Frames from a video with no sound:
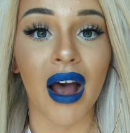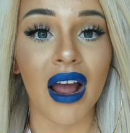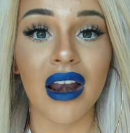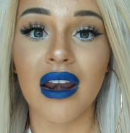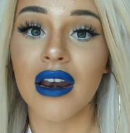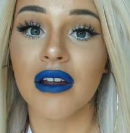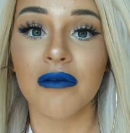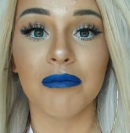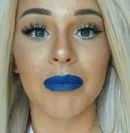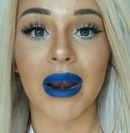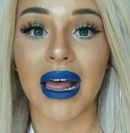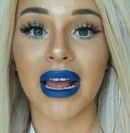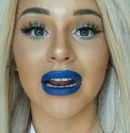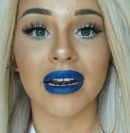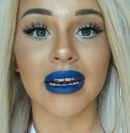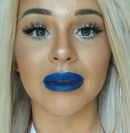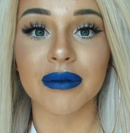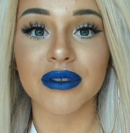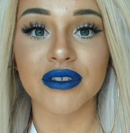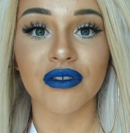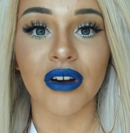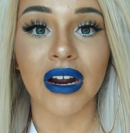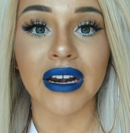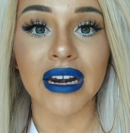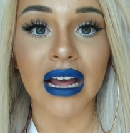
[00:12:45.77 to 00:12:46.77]
I love black
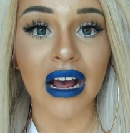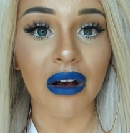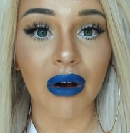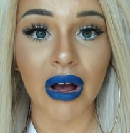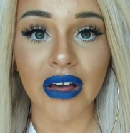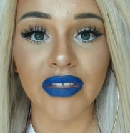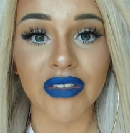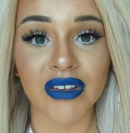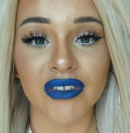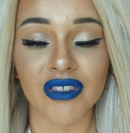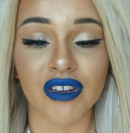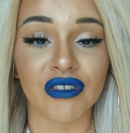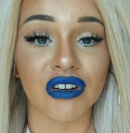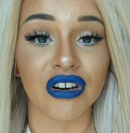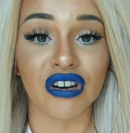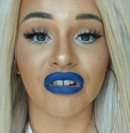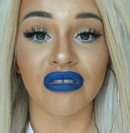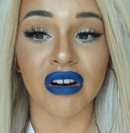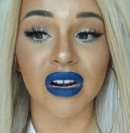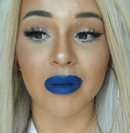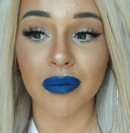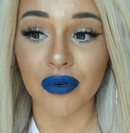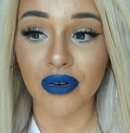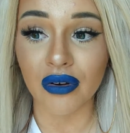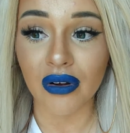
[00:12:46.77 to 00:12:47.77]
lips right now. I think they're
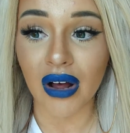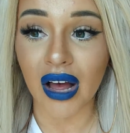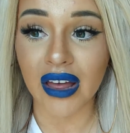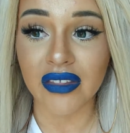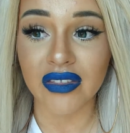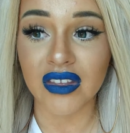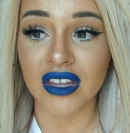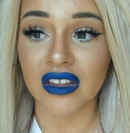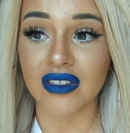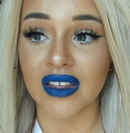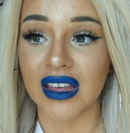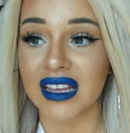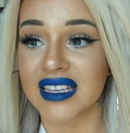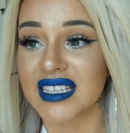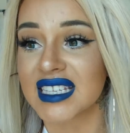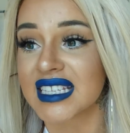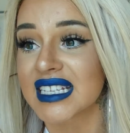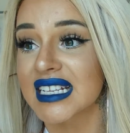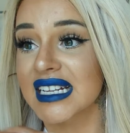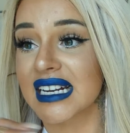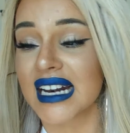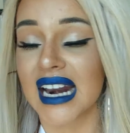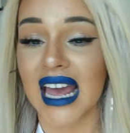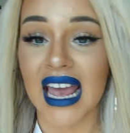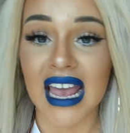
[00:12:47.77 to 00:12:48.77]
incredible. I think they
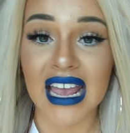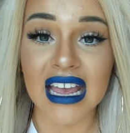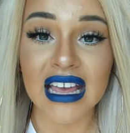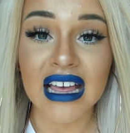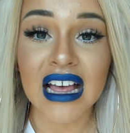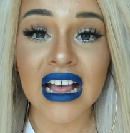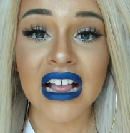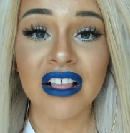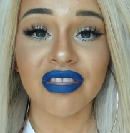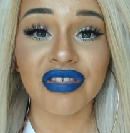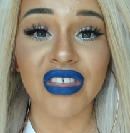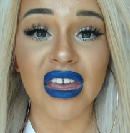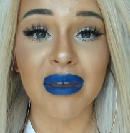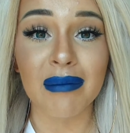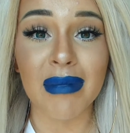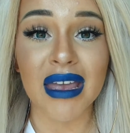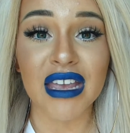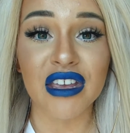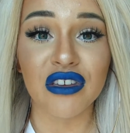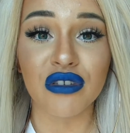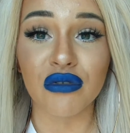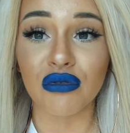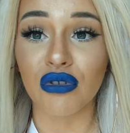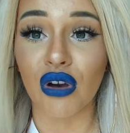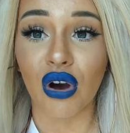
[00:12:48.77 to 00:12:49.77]
slay. They
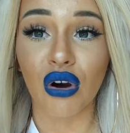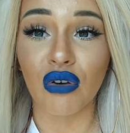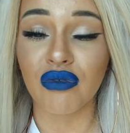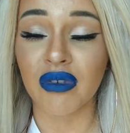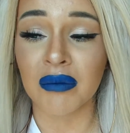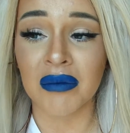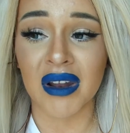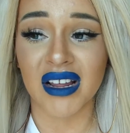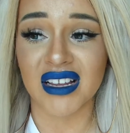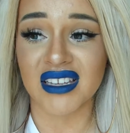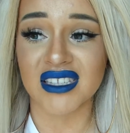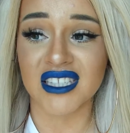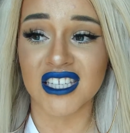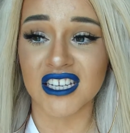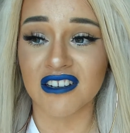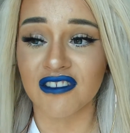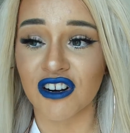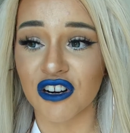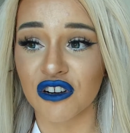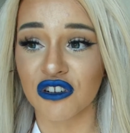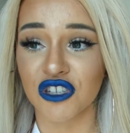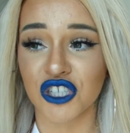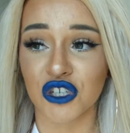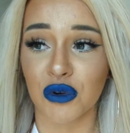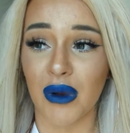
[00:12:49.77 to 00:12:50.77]
make you go from like
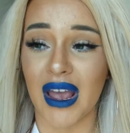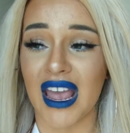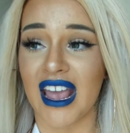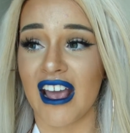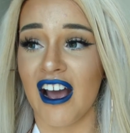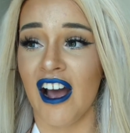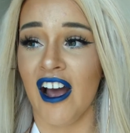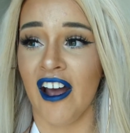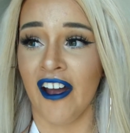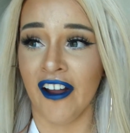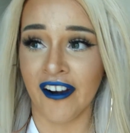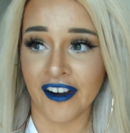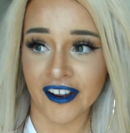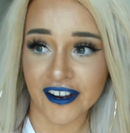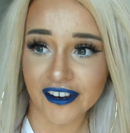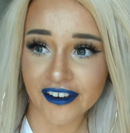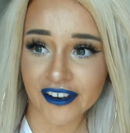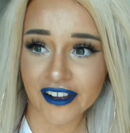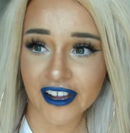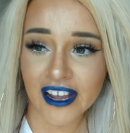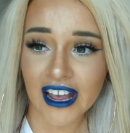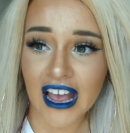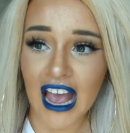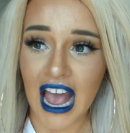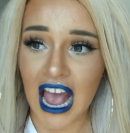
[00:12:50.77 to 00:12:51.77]
zero to a
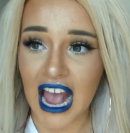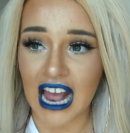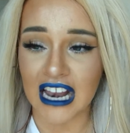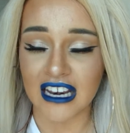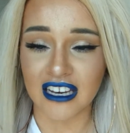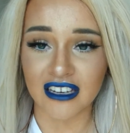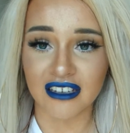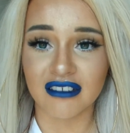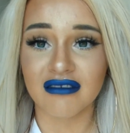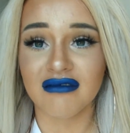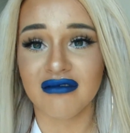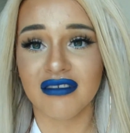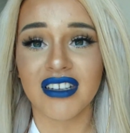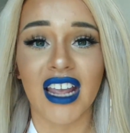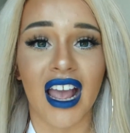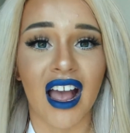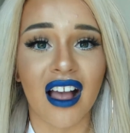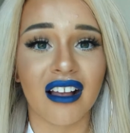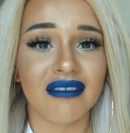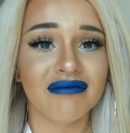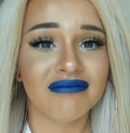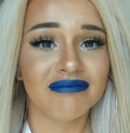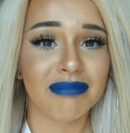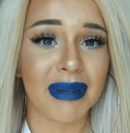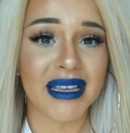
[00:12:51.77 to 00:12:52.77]
hundred and
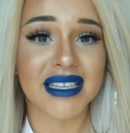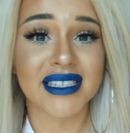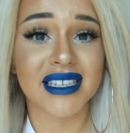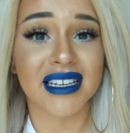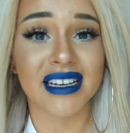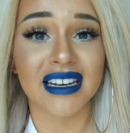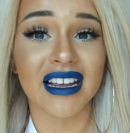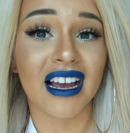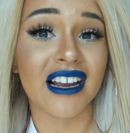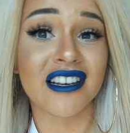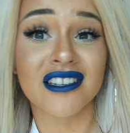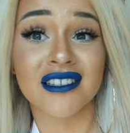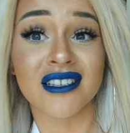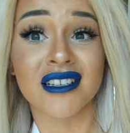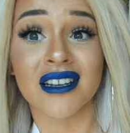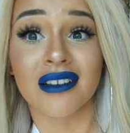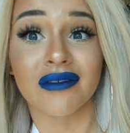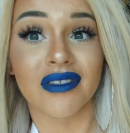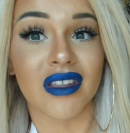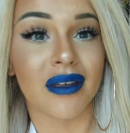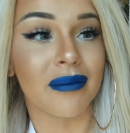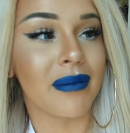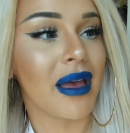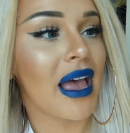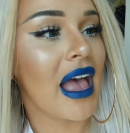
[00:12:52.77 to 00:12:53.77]
yeah, basically I just
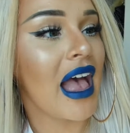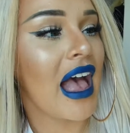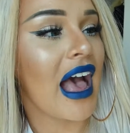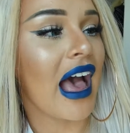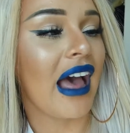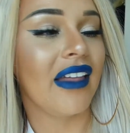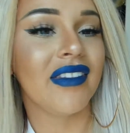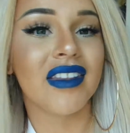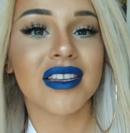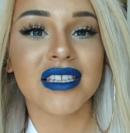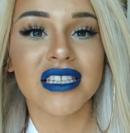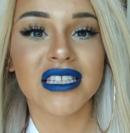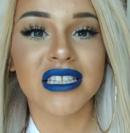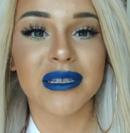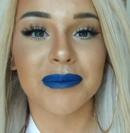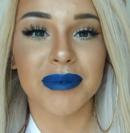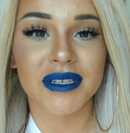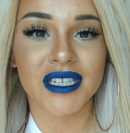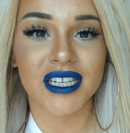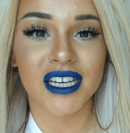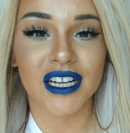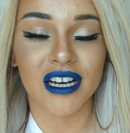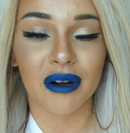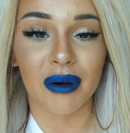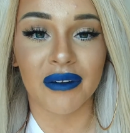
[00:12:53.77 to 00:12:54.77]
love them. And this is the
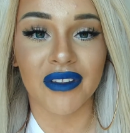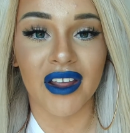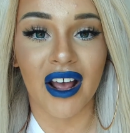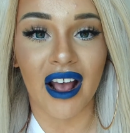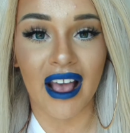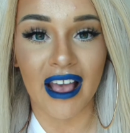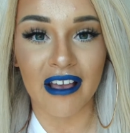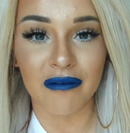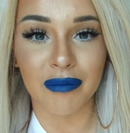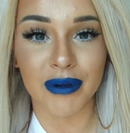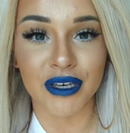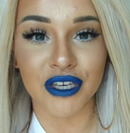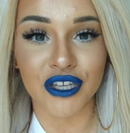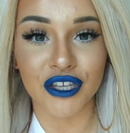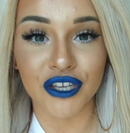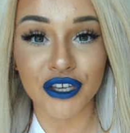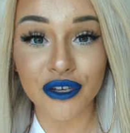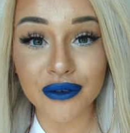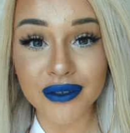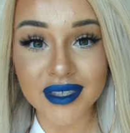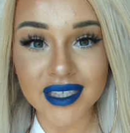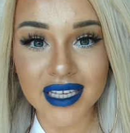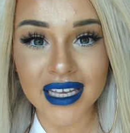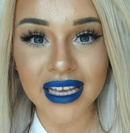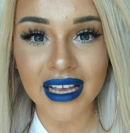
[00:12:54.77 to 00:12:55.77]
particular one that I have been
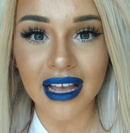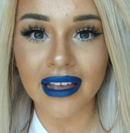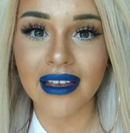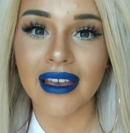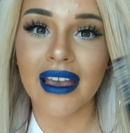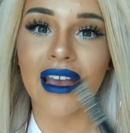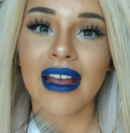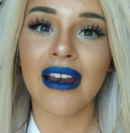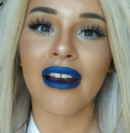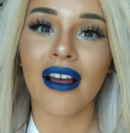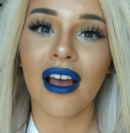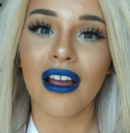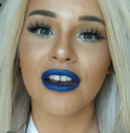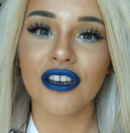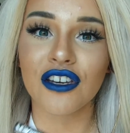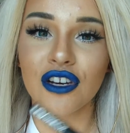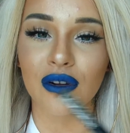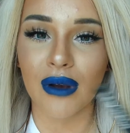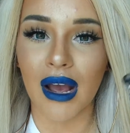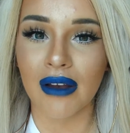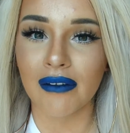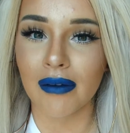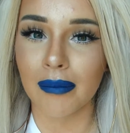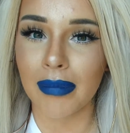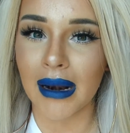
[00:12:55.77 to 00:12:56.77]
using. Again, I
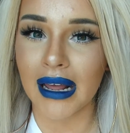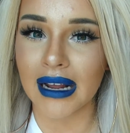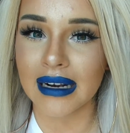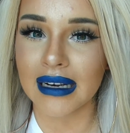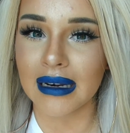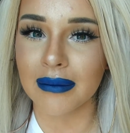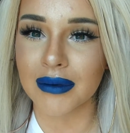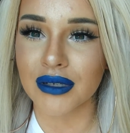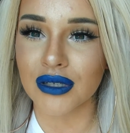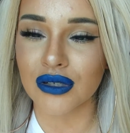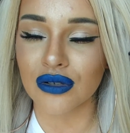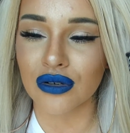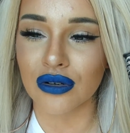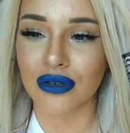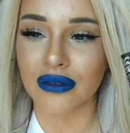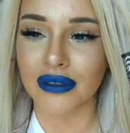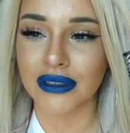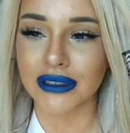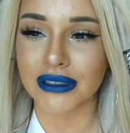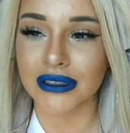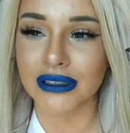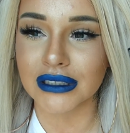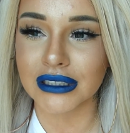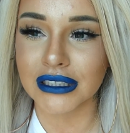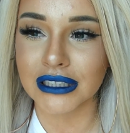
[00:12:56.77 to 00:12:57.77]
do have a black lip
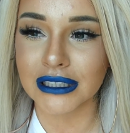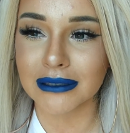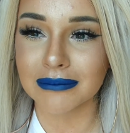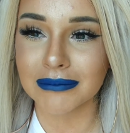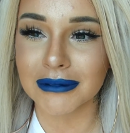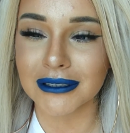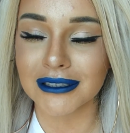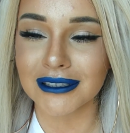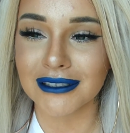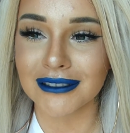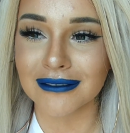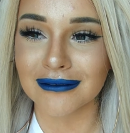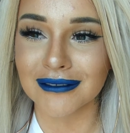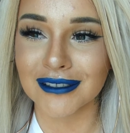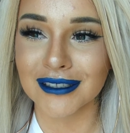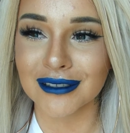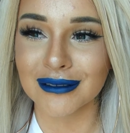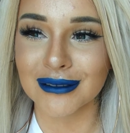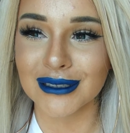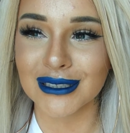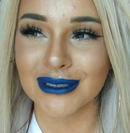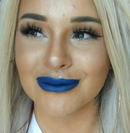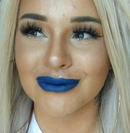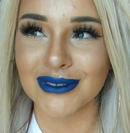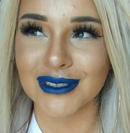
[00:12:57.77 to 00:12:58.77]
tutorial up. I don't
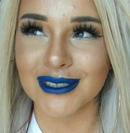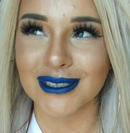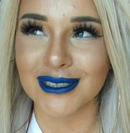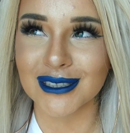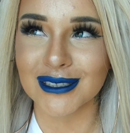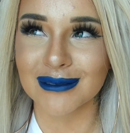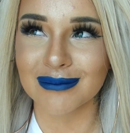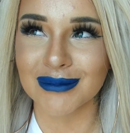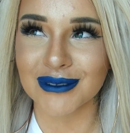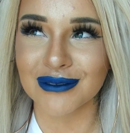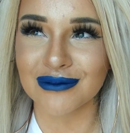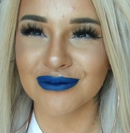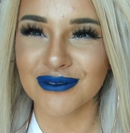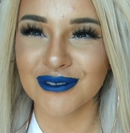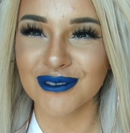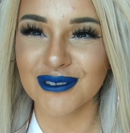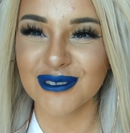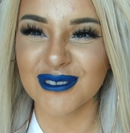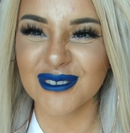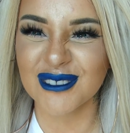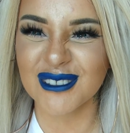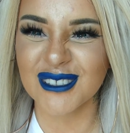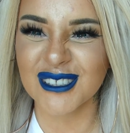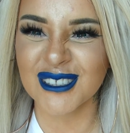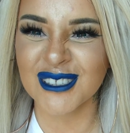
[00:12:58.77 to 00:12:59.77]
know if it's up
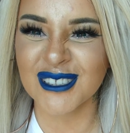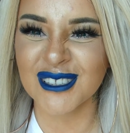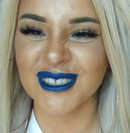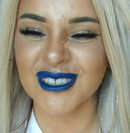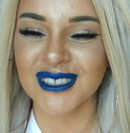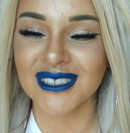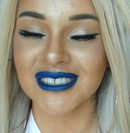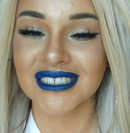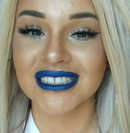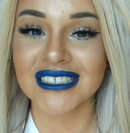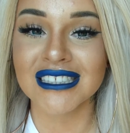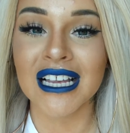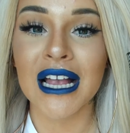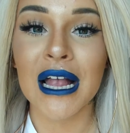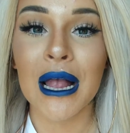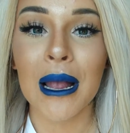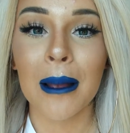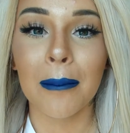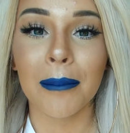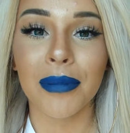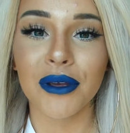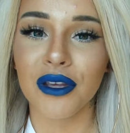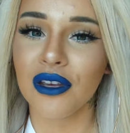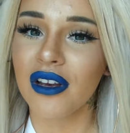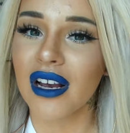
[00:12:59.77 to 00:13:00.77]
before this,
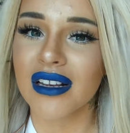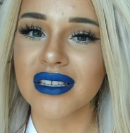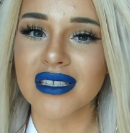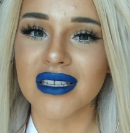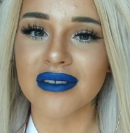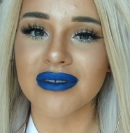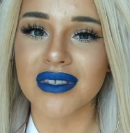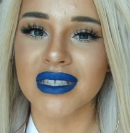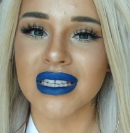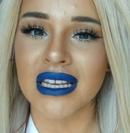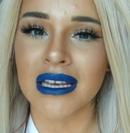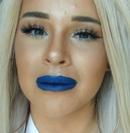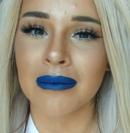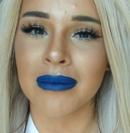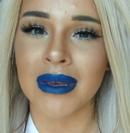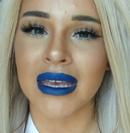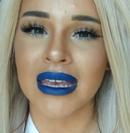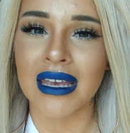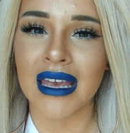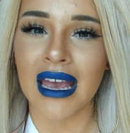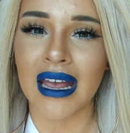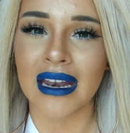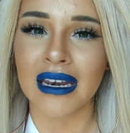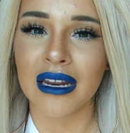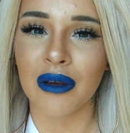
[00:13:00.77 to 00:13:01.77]
but you guys have seen
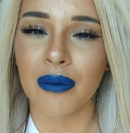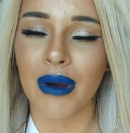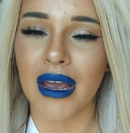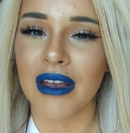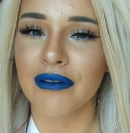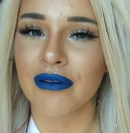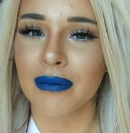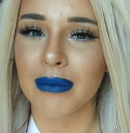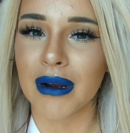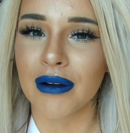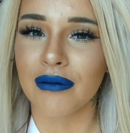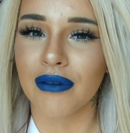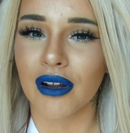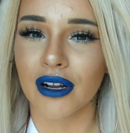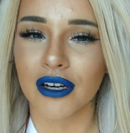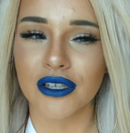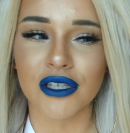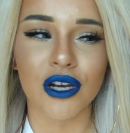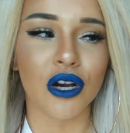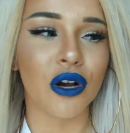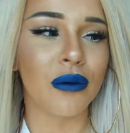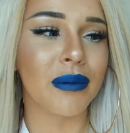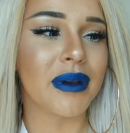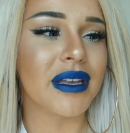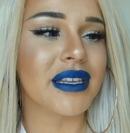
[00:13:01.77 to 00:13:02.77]
me anyway for my
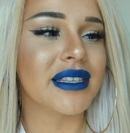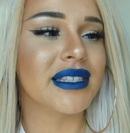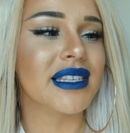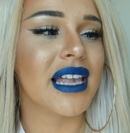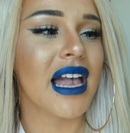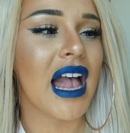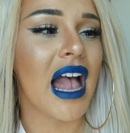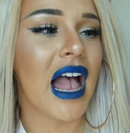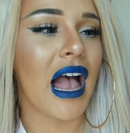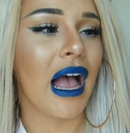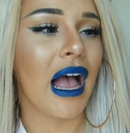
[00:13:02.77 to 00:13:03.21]
Vlogtobers.